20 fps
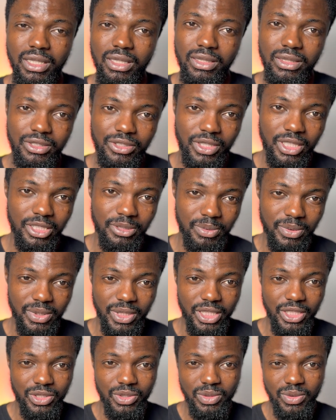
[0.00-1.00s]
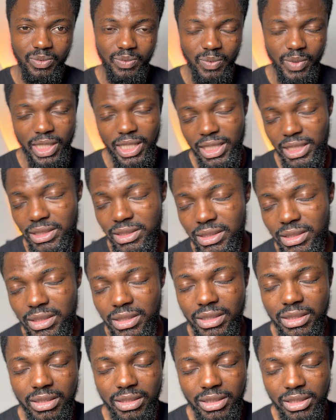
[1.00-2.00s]
Transportation wise,
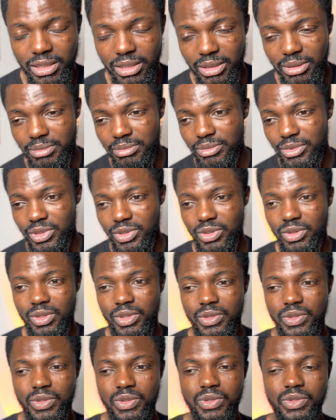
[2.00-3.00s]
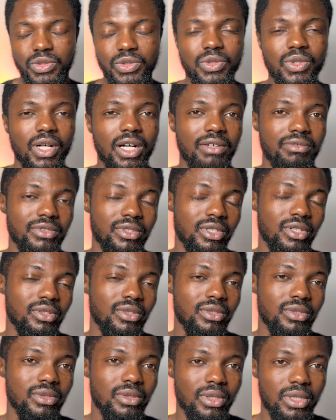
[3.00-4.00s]
so you have the
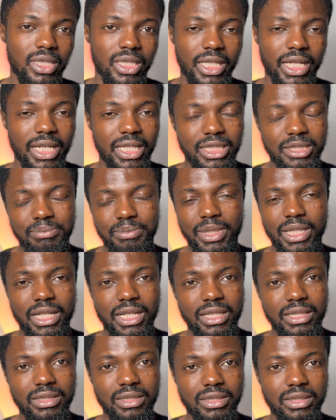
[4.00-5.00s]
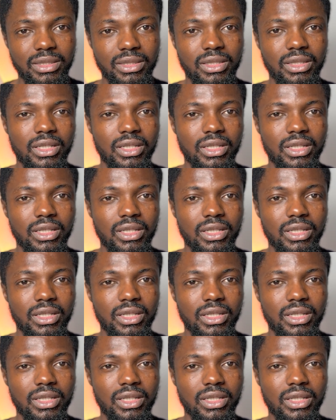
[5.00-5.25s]
S-Bahn, the